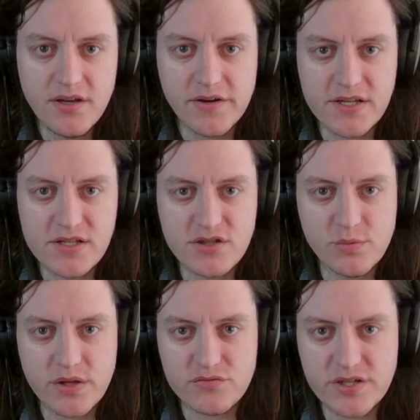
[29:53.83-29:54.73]
Okay, so
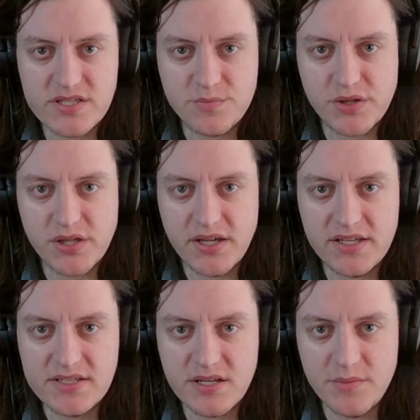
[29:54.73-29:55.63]
with a resupply,
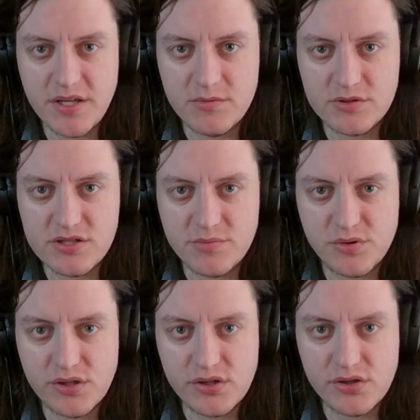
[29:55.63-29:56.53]
he's going to be able to
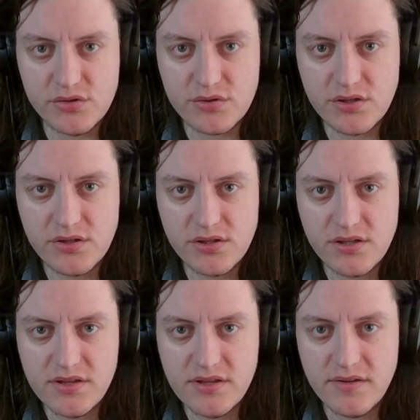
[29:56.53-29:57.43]
deploy Luke.
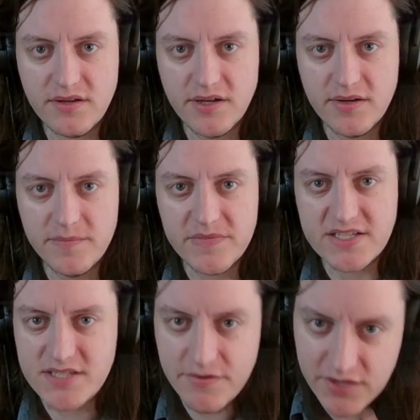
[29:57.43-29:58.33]

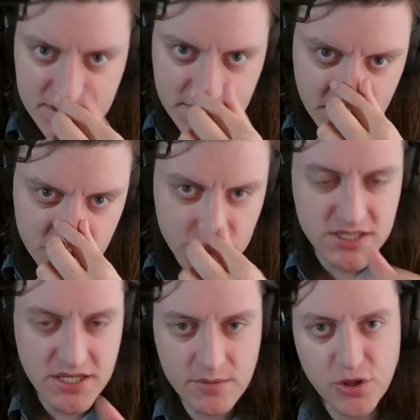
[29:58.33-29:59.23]
That's definitely something you should
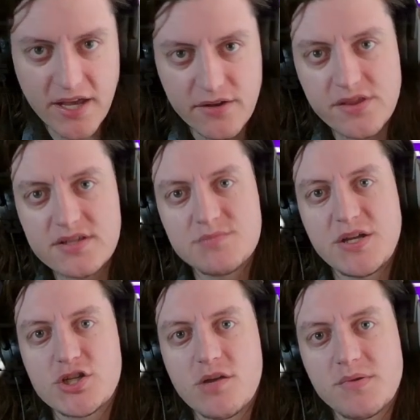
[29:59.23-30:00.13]
sideboard out in this
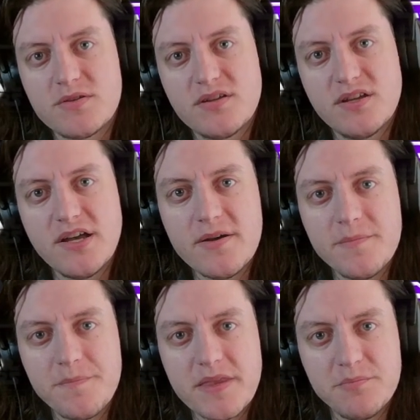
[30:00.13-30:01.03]
matchup.
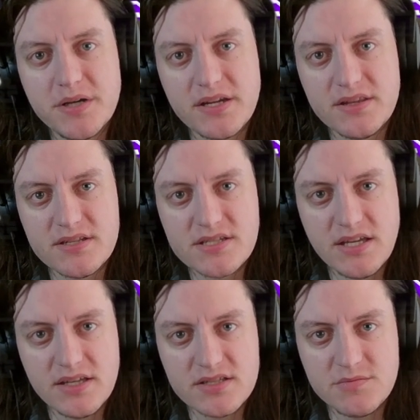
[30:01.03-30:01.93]
But in this
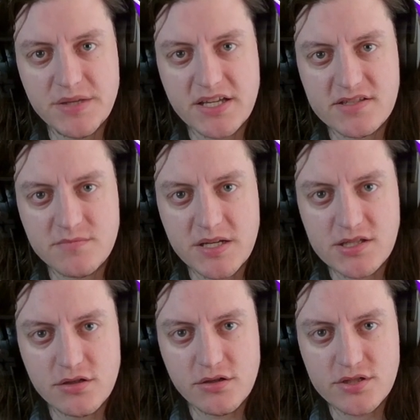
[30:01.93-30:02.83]
case, because of my
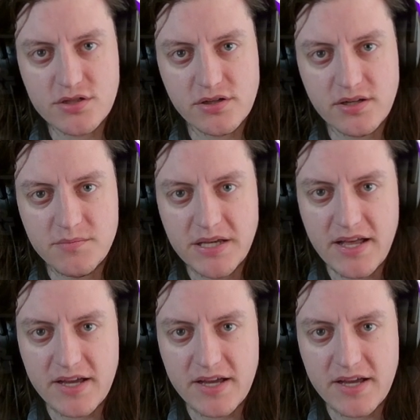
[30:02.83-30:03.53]
slow start, it might